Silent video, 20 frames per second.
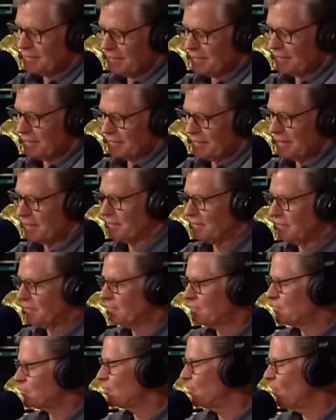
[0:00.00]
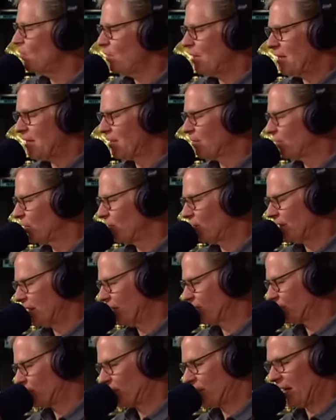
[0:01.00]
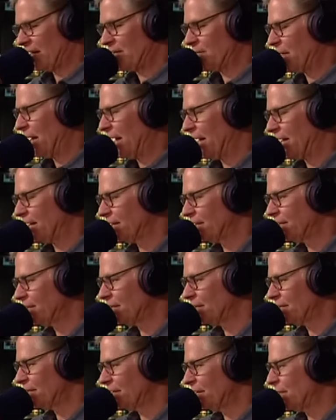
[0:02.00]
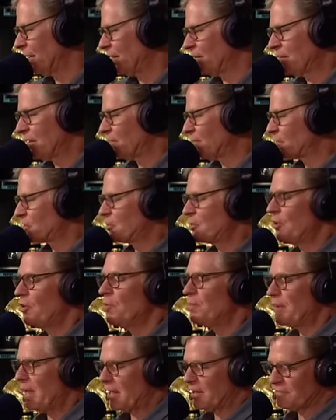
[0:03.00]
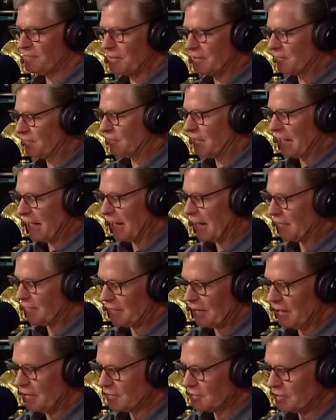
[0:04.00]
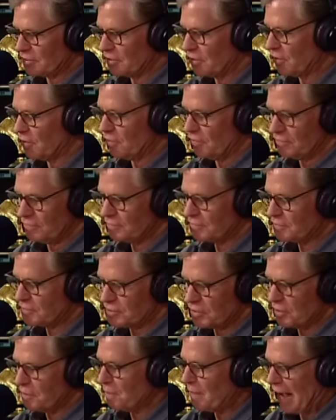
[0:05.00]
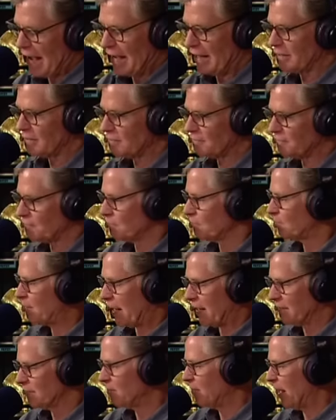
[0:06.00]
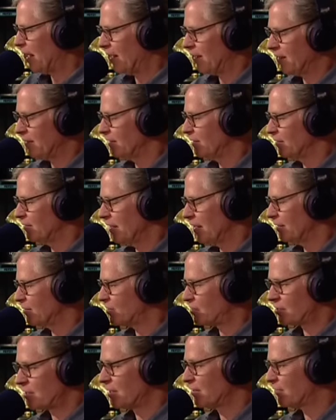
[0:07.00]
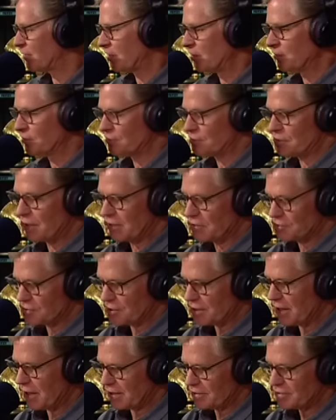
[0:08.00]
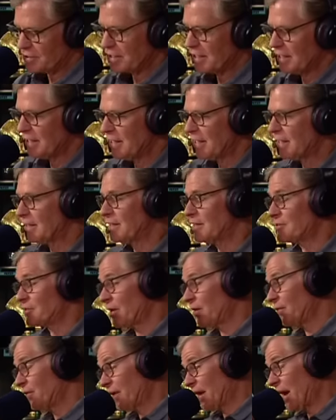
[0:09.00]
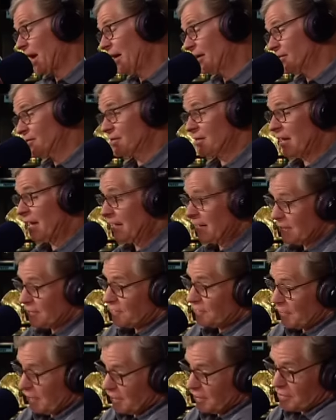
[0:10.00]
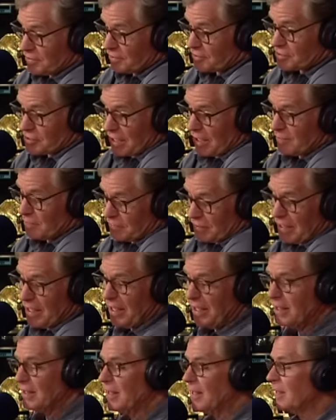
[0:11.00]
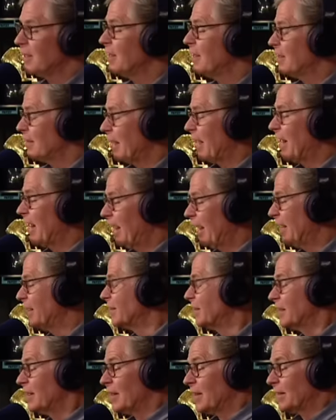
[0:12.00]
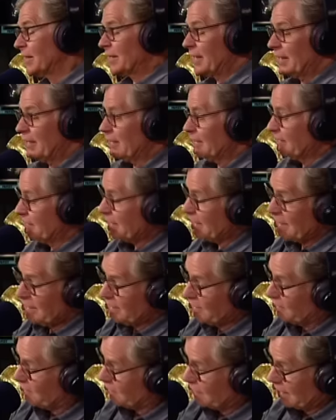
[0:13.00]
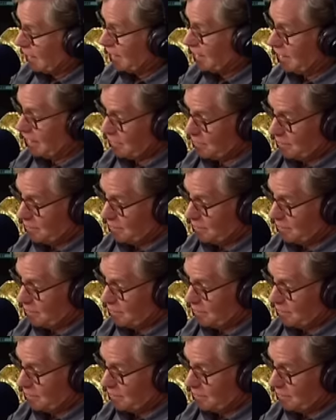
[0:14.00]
there was no way they were going after Peyton Manning. I mean, there was no benefit for the NFL to go to the mat for Peyton Manning and see if he used HGH. These other guys, I get the feeling the same thing, that, hey, we didn't go in on